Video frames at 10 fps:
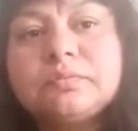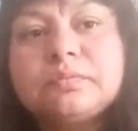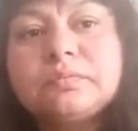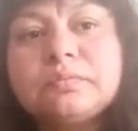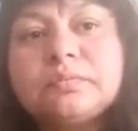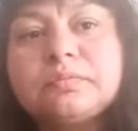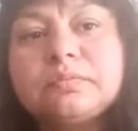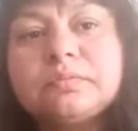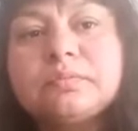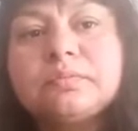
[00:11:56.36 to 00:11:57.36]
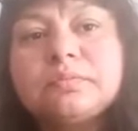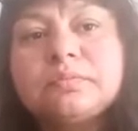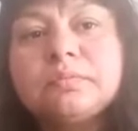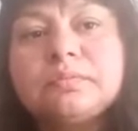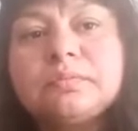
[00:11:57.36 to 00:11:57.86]

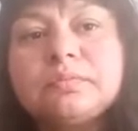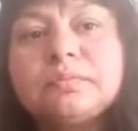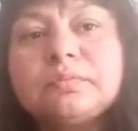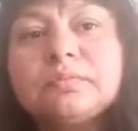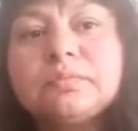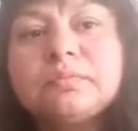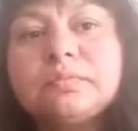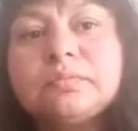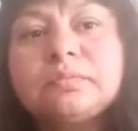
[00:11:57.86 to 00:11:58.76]
(not speaking)